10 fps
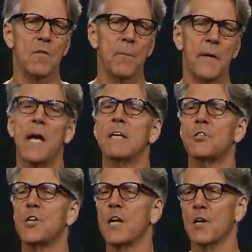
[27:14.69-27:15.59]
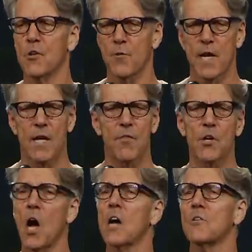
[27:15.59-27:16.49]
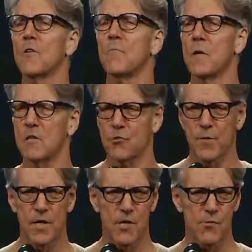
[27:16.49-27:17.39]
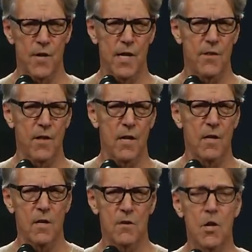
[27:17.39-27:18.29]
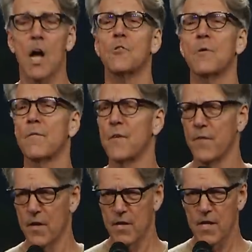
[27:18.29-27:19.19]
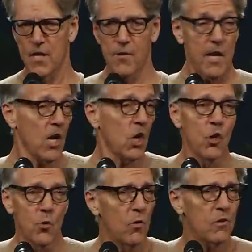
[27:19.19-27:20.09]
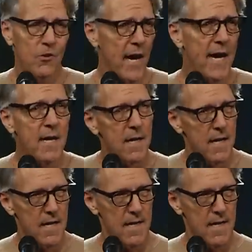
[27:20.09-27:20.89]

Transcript: the PhD degree and the Doctor of Ministry degree and the Doctor of Divinity degree. Cool, great.